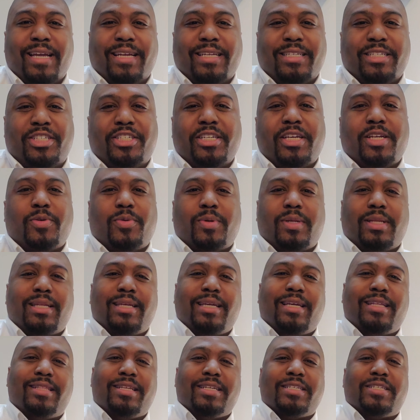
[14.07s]

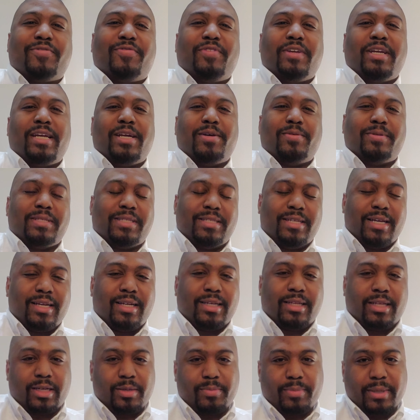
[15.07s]
Generally, this video is done a
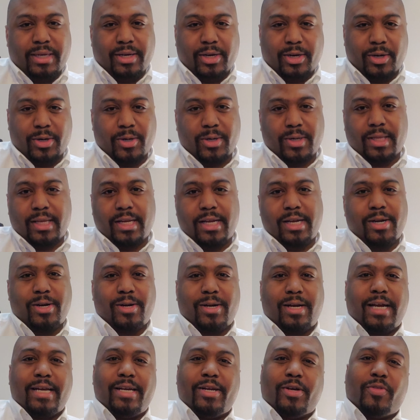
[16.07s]
little bit earlier.
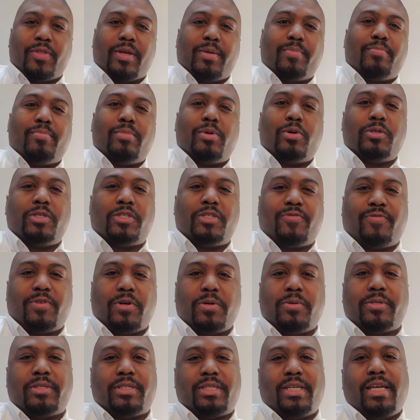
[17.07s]
I know that most
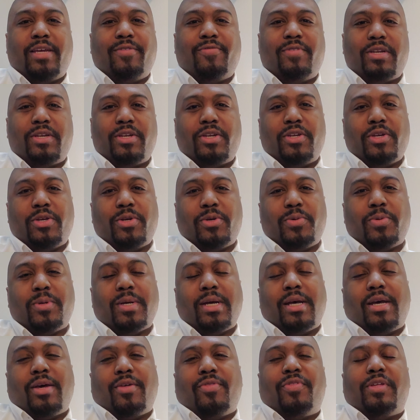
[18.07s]
folks even do
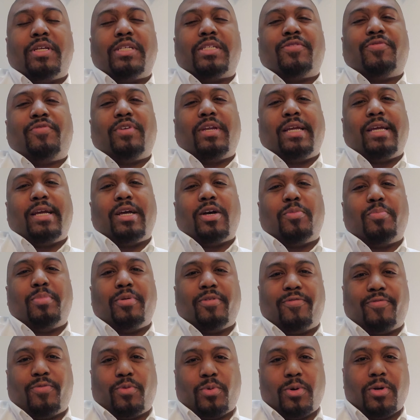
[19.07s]
this video
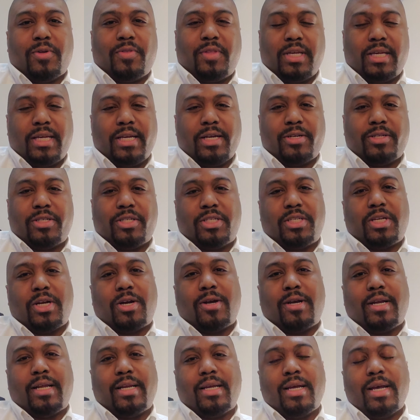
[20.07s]
before the year
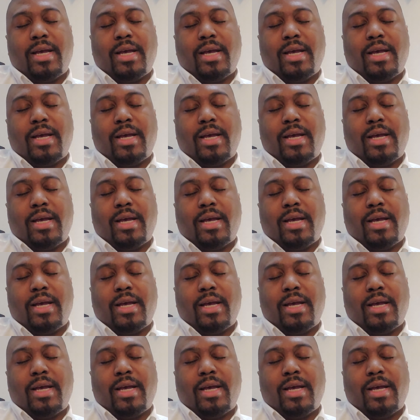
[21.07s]
started,